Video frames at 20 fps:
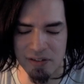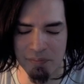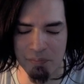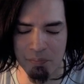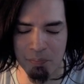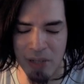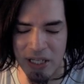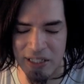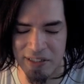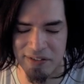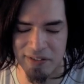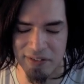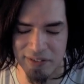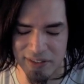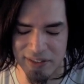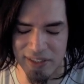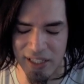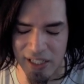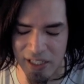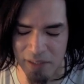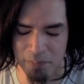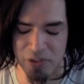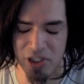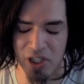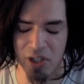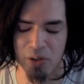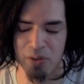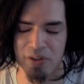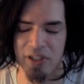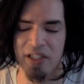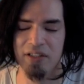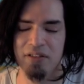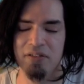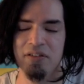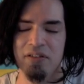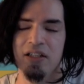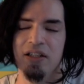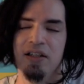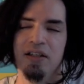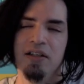based on the game
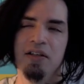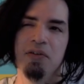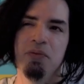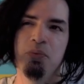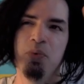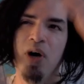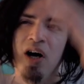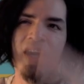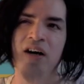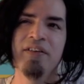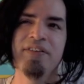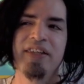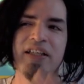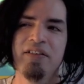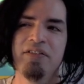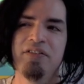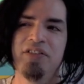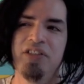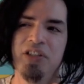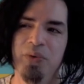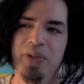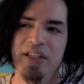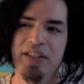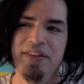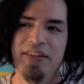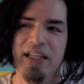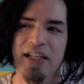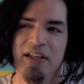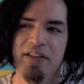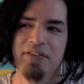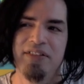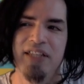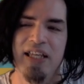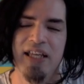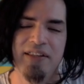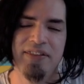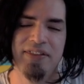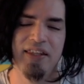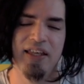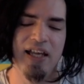coding while they're doing their
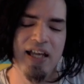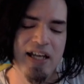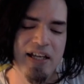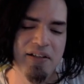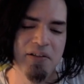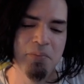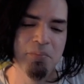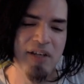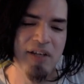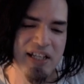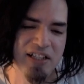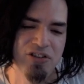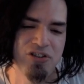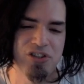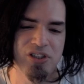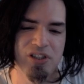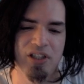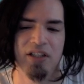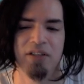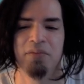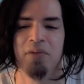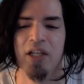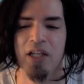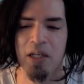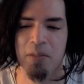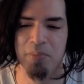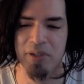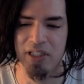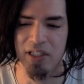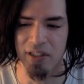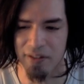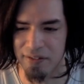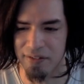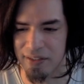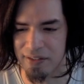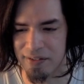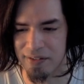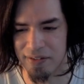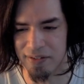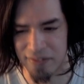death animation. Because
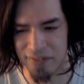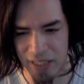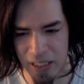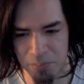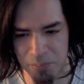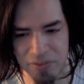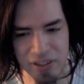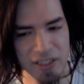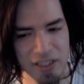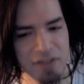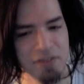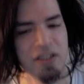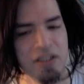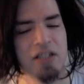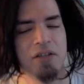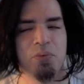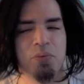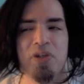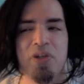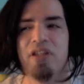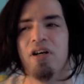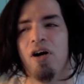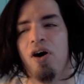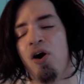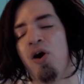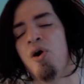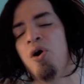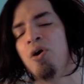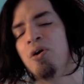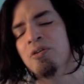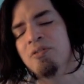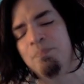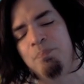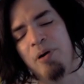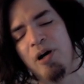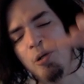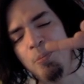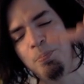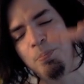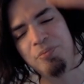it's the same thing with old
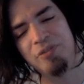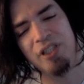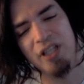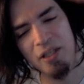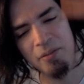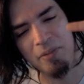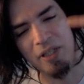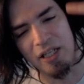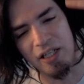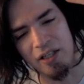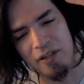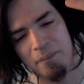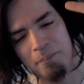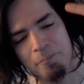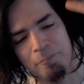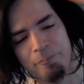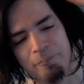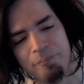Pope Timmy,